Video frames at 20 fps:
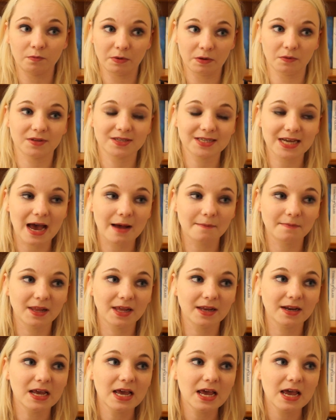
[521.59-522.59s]
be with
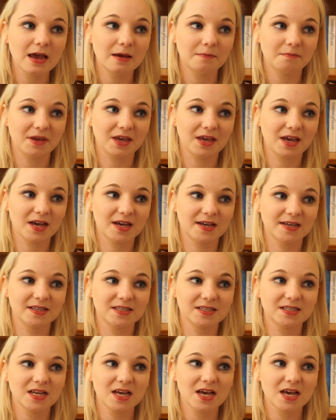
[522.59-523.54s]
Tamlin because